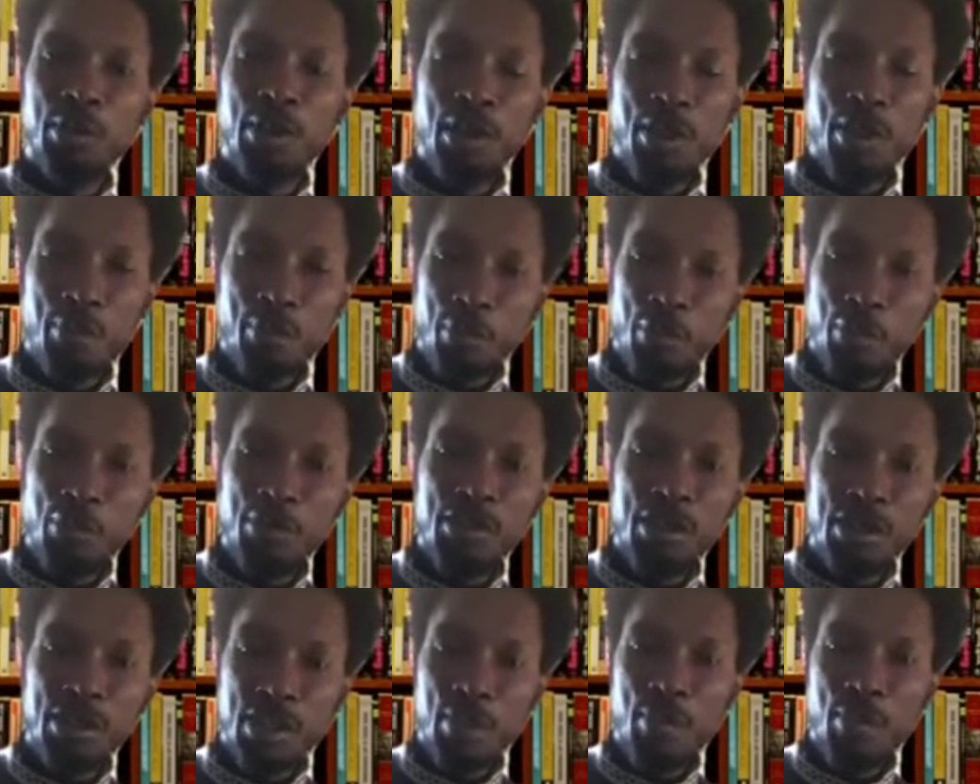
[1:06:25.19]
impose
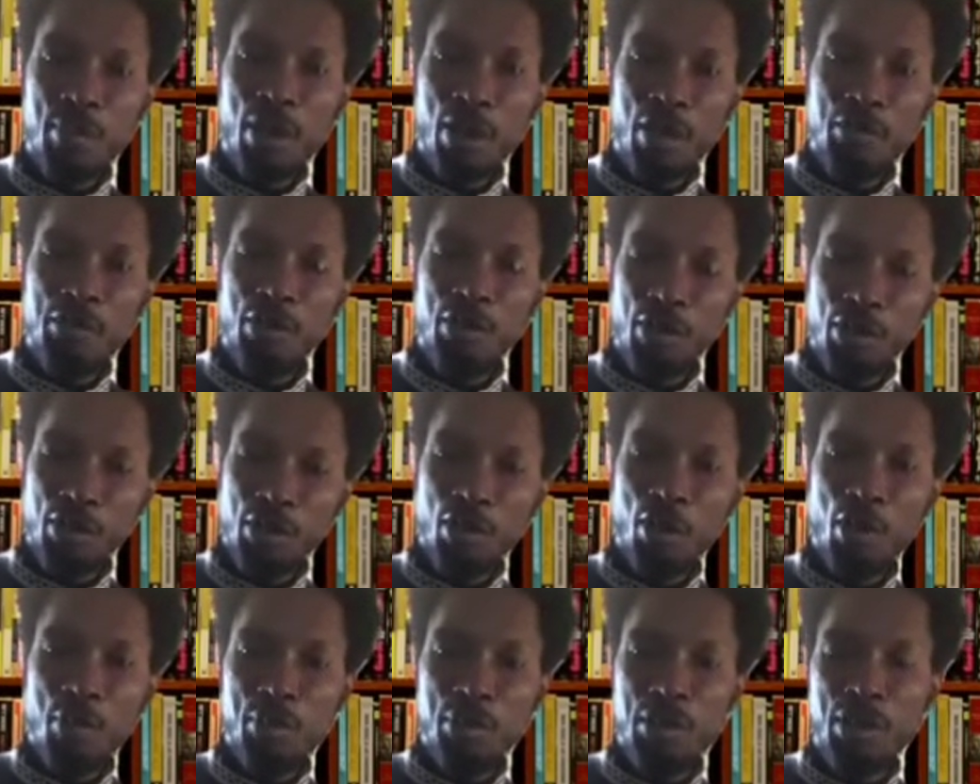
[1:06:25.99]
the same levy on the
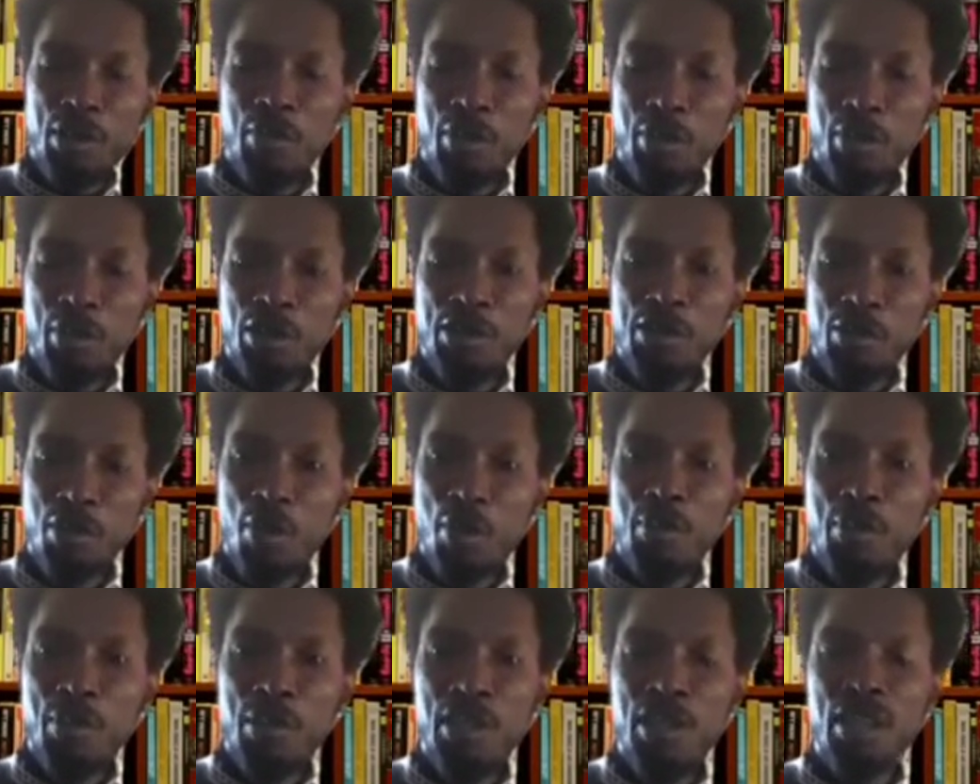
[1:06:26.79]
company because the
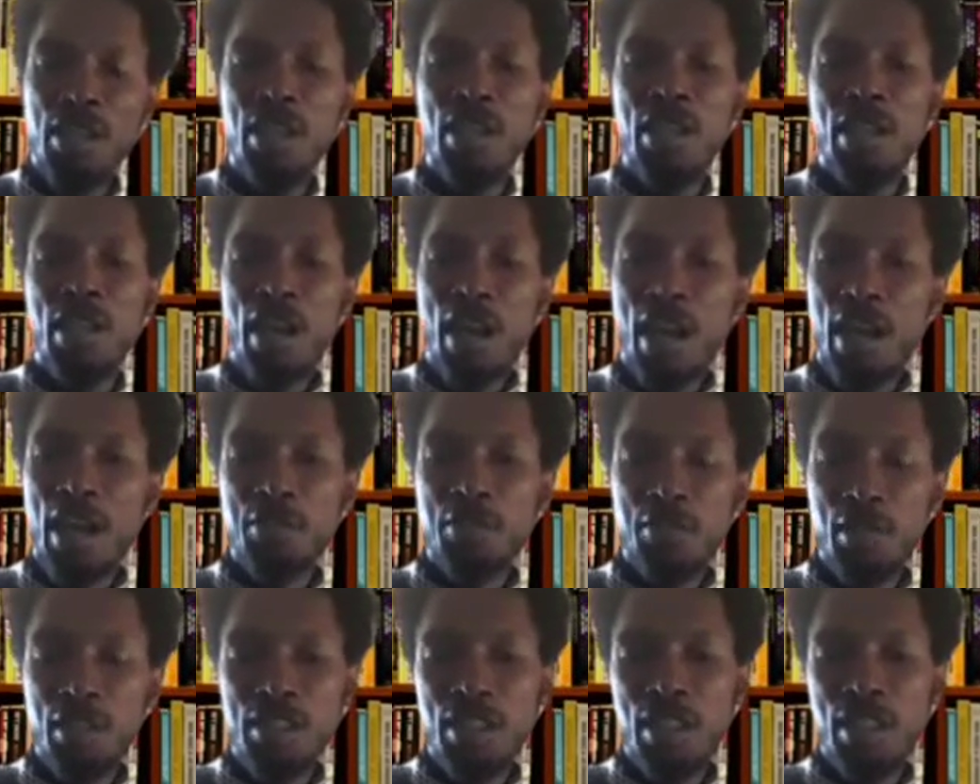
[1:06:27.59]
company has a
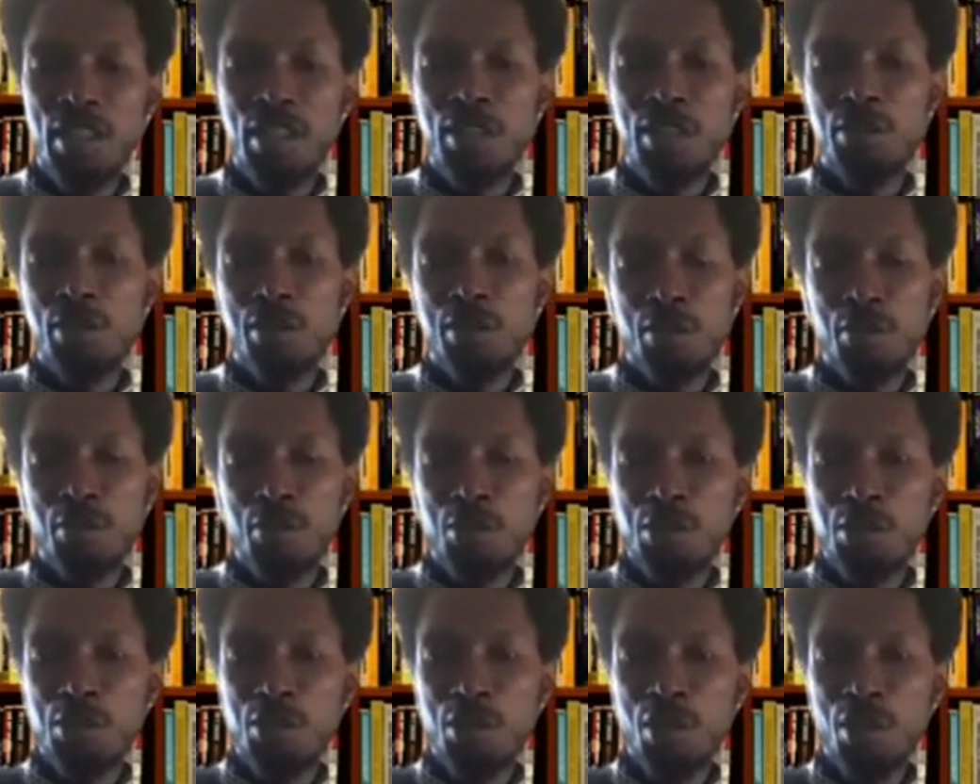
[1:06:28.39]
vested interest of
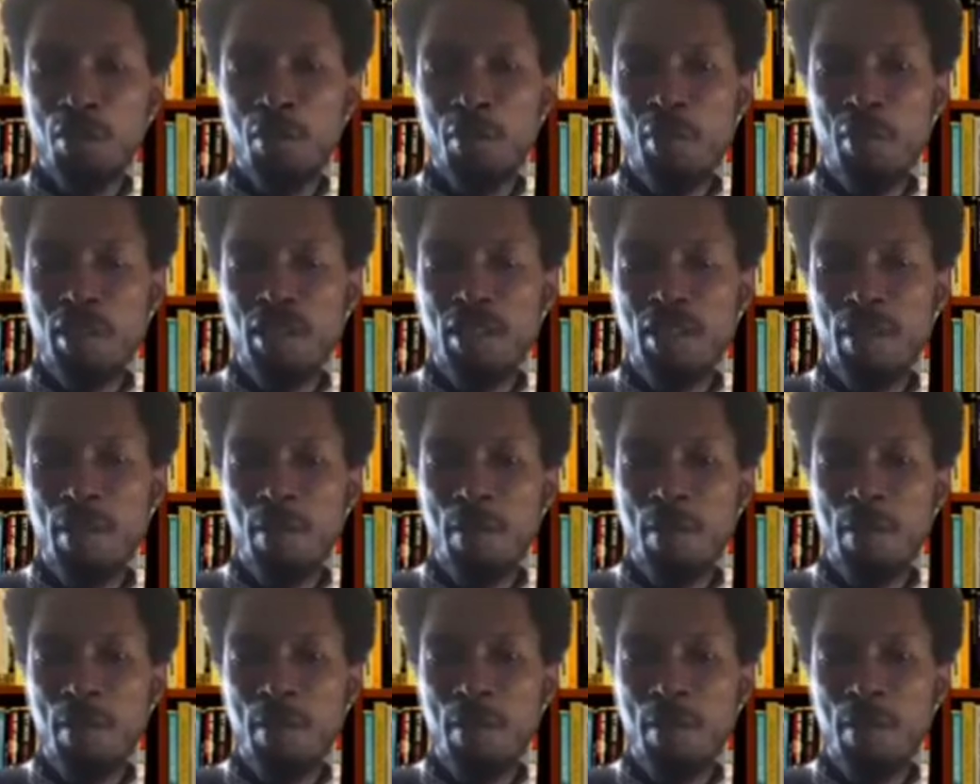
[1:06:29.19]
those in government.